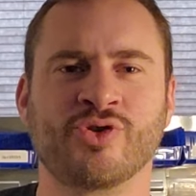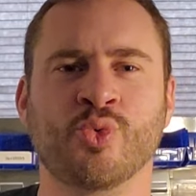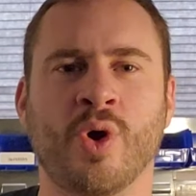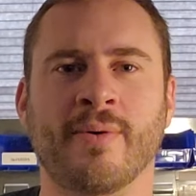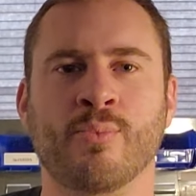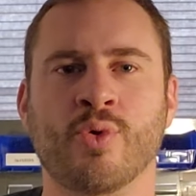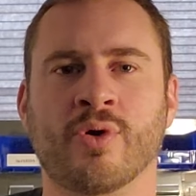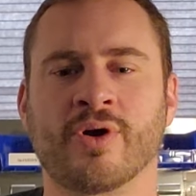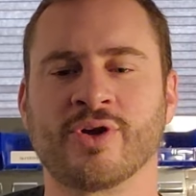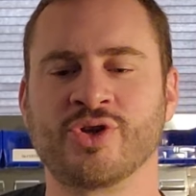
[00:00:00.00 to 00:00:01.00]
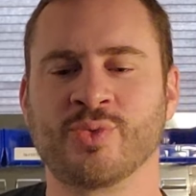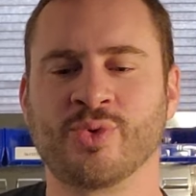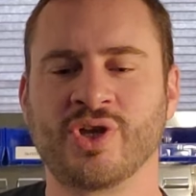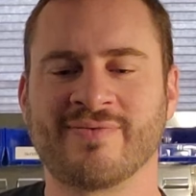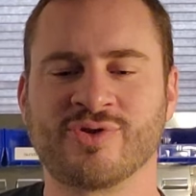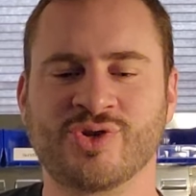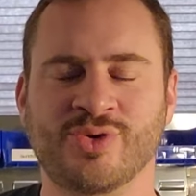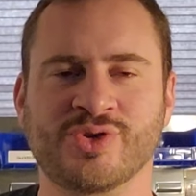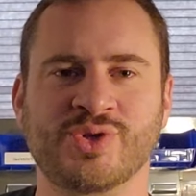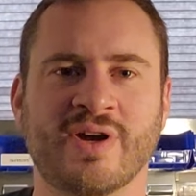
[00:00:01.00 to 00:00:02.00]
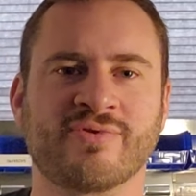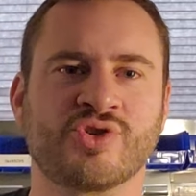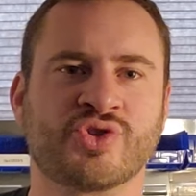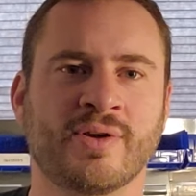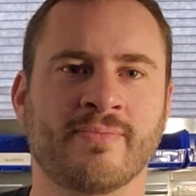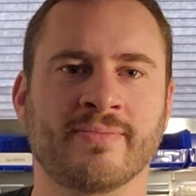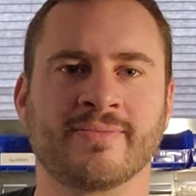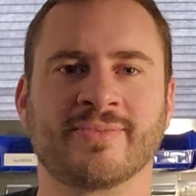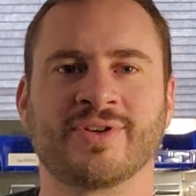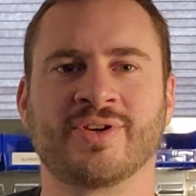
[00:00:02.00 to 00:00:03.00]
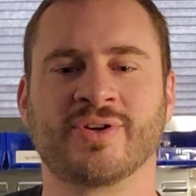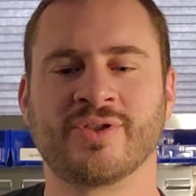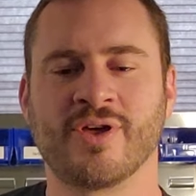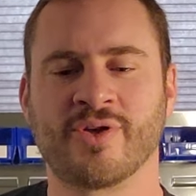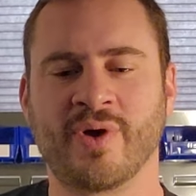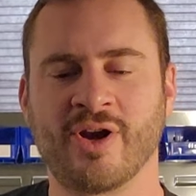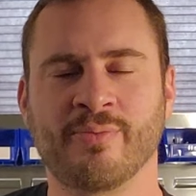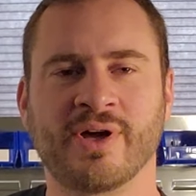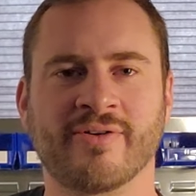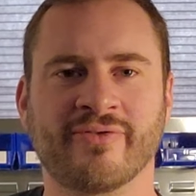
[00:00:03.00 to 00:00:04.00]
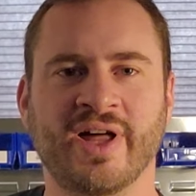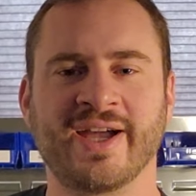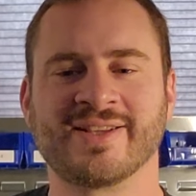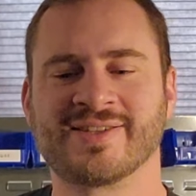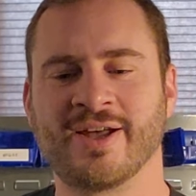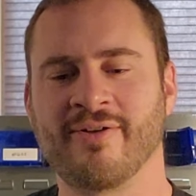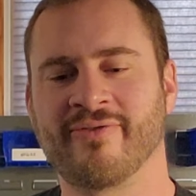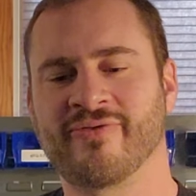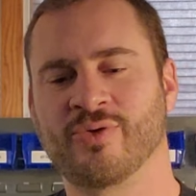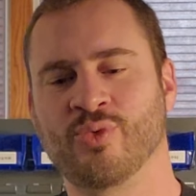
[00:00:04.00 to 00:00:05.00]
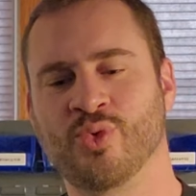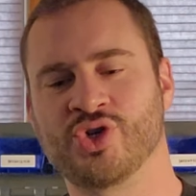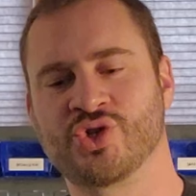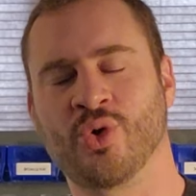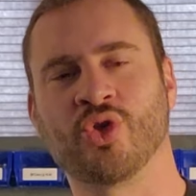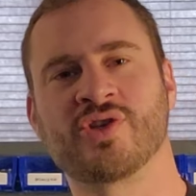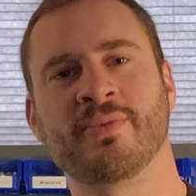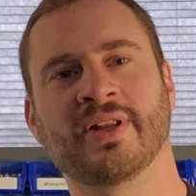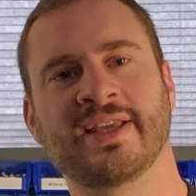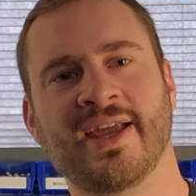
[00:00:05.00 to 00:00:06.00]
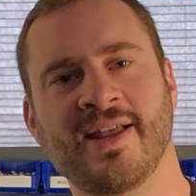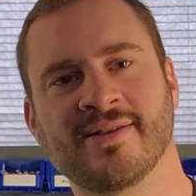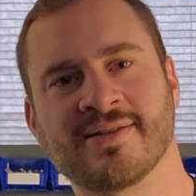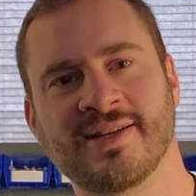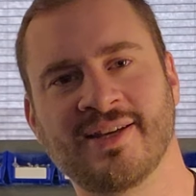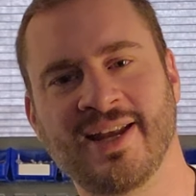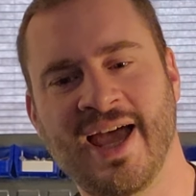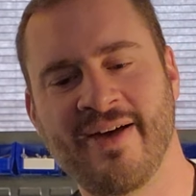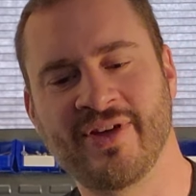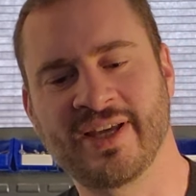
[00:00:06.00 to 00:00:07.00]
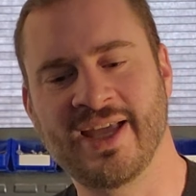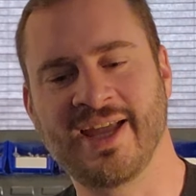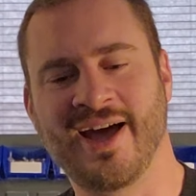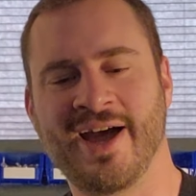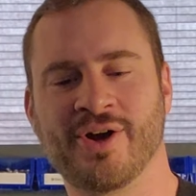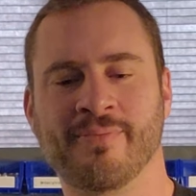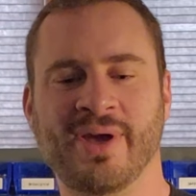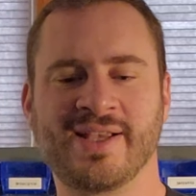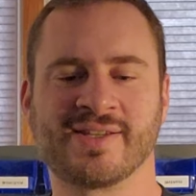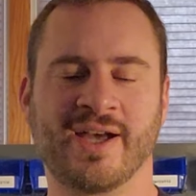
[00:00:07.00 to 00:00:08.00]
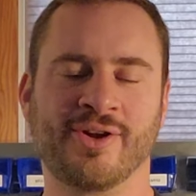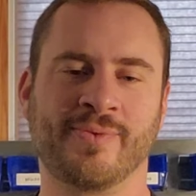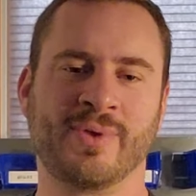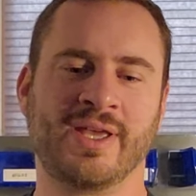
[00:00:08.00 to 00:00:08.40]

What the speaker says: you want more, what you have to do is you have to trim the throttle butterfly itself, which ultimately ends in having a higher base idle.